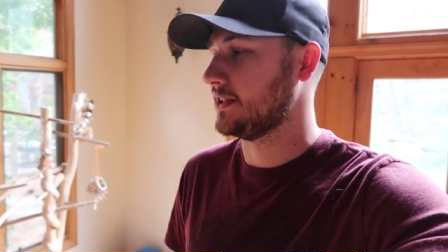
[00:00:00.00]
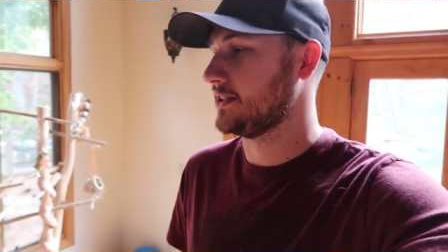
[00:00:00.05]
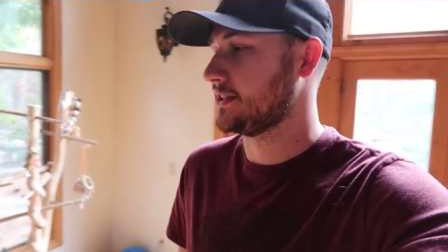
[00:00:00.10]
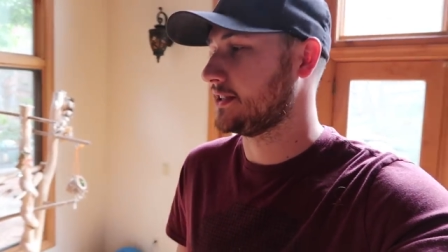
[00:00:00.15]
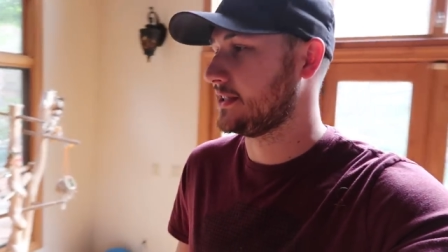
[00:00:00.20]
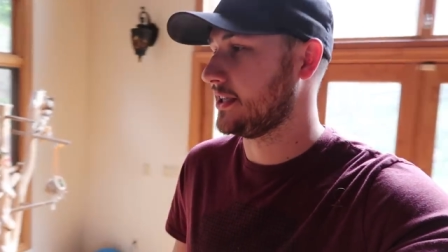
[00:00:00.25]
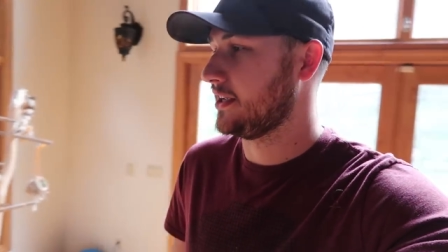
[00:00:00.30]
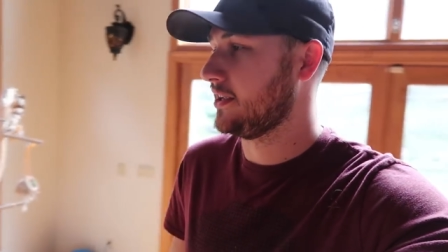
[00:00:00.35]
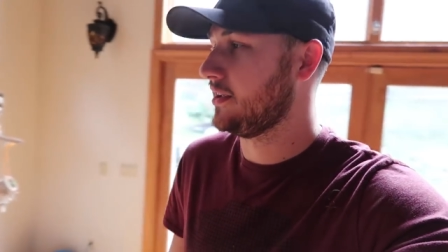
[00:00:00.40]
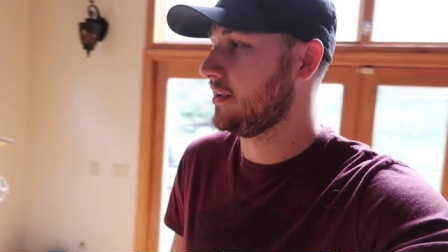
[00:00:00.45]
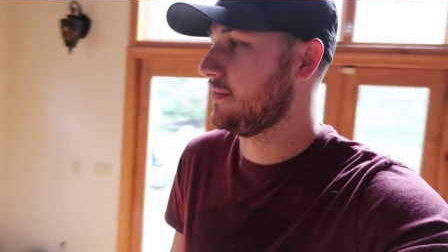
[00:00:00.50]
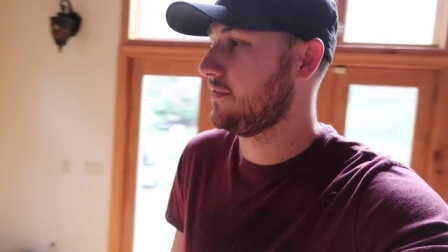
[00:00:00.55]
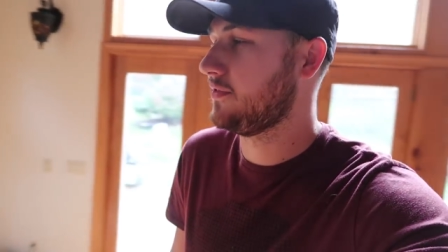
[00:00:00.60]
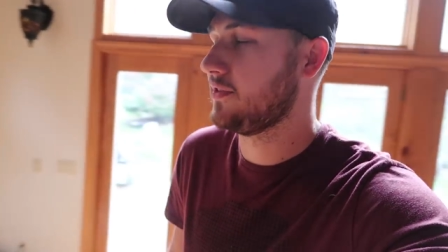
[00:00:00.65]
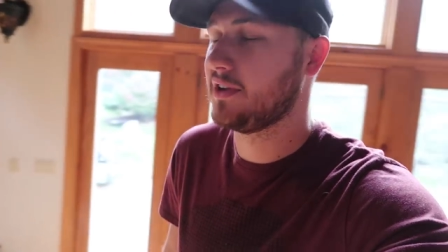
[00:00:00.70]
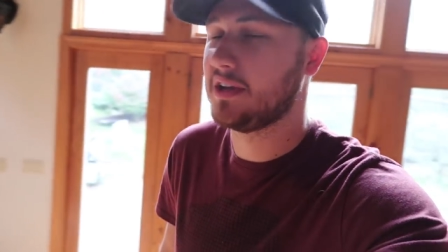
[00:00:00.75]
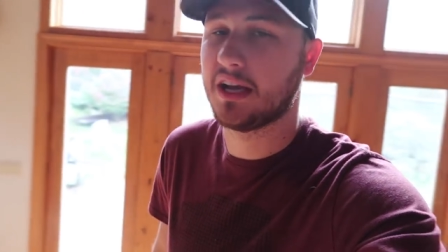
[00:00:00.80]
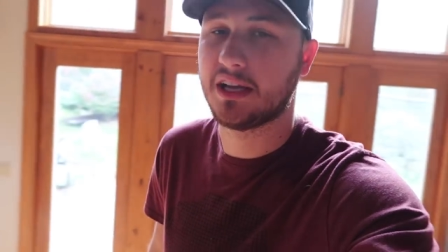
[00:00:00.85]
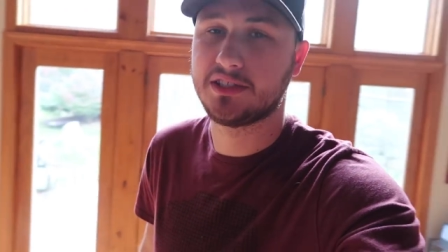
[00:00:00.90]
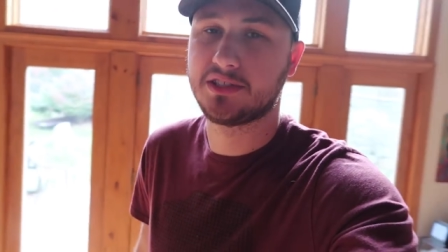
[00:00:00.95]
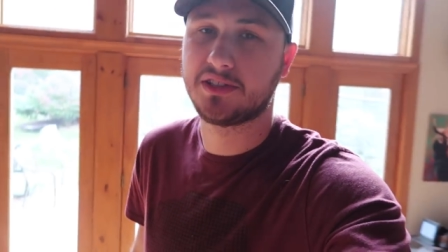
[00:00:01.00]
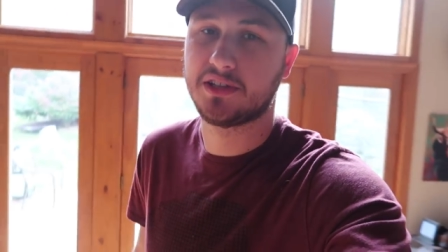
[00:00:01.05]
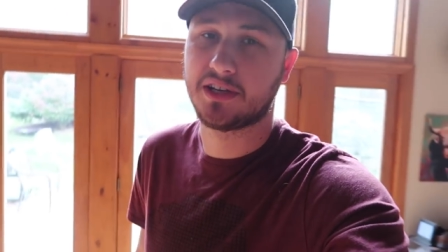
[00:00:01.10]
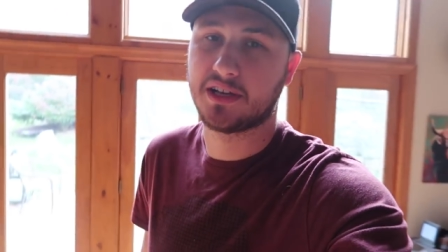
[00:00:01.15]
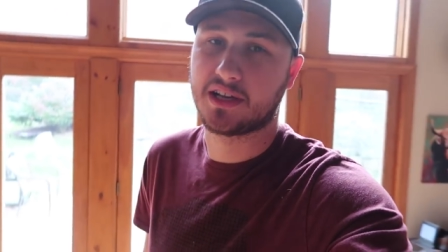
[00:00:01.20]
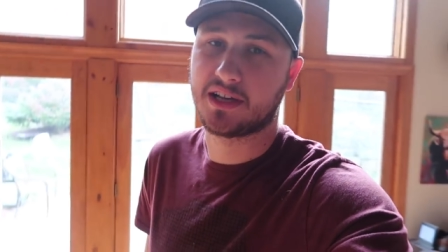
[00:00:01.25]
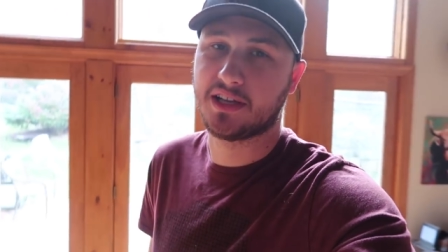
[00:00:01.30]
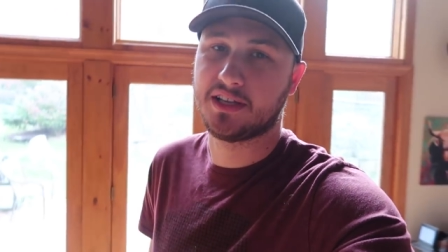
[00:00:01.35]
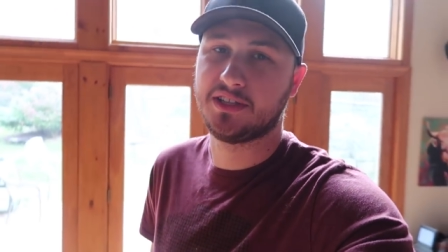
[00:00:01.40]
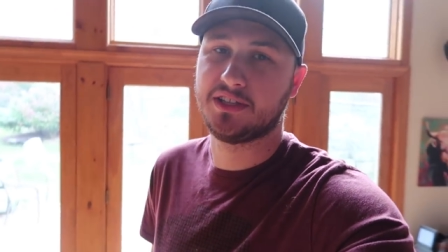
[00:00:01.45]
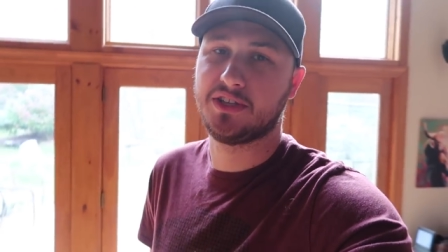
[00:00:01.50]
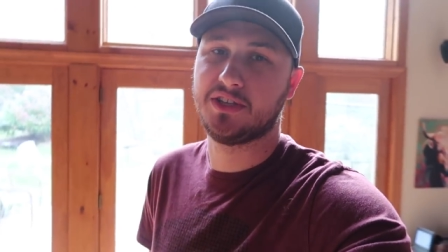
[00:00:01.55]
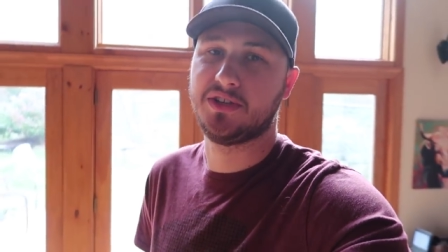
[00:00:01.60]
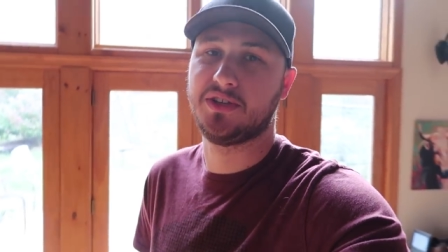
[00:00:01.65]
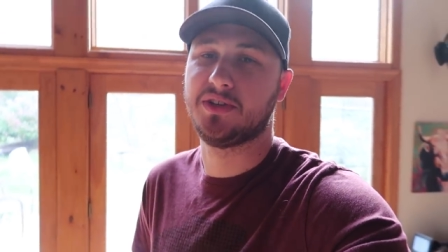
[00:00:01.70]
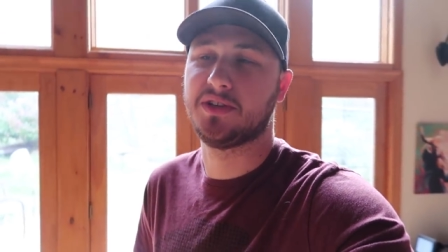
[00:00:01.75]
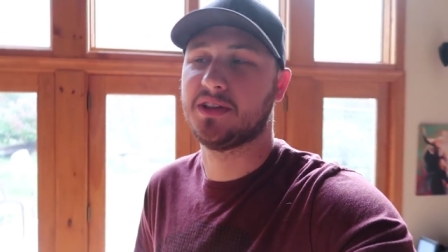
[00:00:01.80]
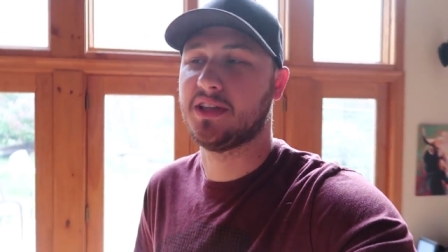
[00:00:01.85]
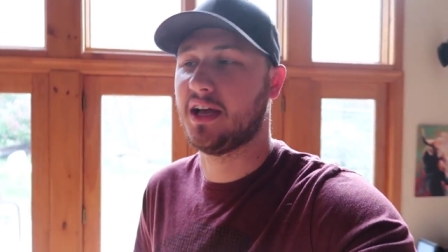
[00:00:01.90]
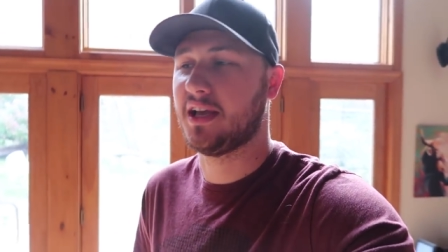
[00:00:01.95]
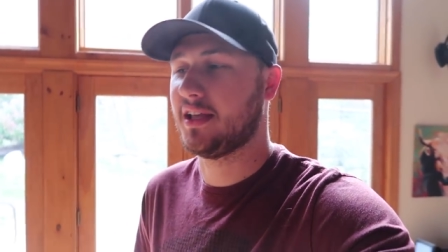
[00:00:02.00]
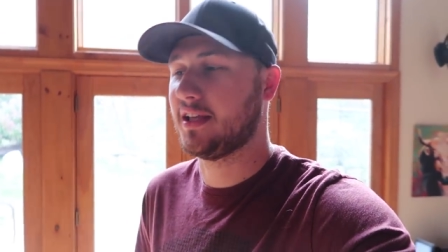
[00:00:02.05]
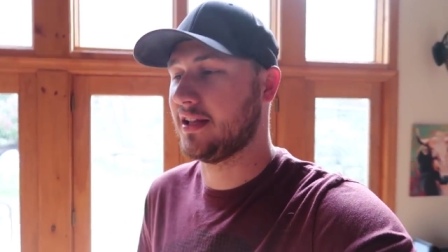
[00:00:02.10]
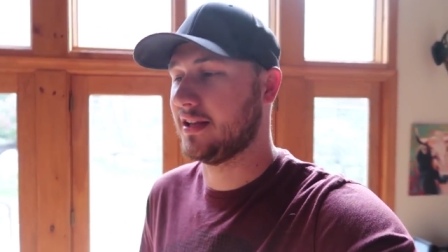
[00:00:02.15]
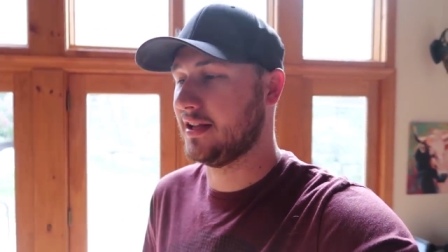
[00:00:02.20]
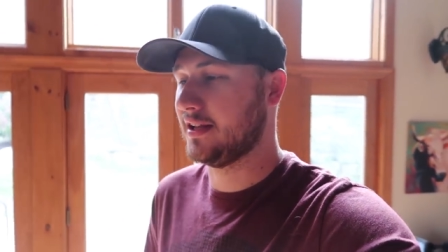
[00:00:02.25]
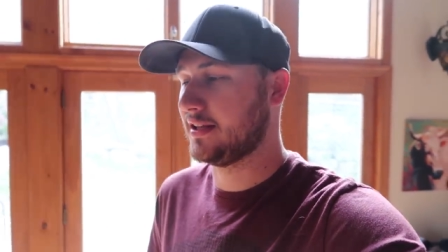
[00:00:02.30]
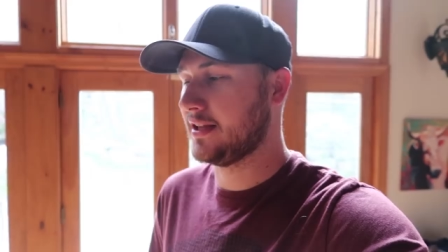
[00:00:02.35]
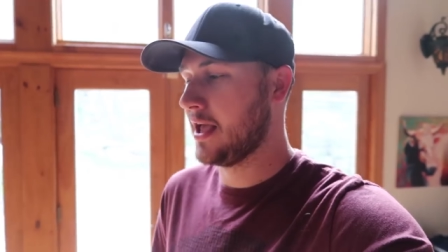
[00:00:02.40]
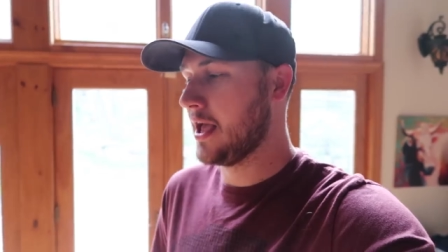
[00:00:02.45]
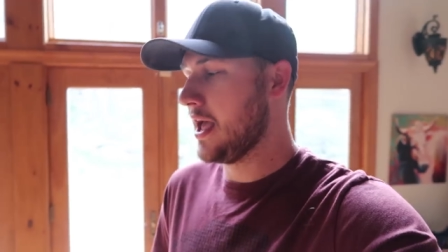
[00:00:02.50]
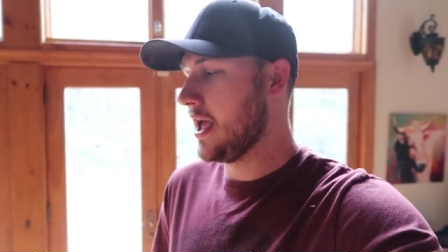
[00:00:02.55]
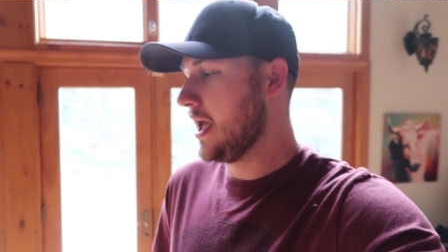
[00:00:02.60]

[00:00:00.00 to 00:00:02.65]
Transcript: We'll see if you guys gonna continue liking it.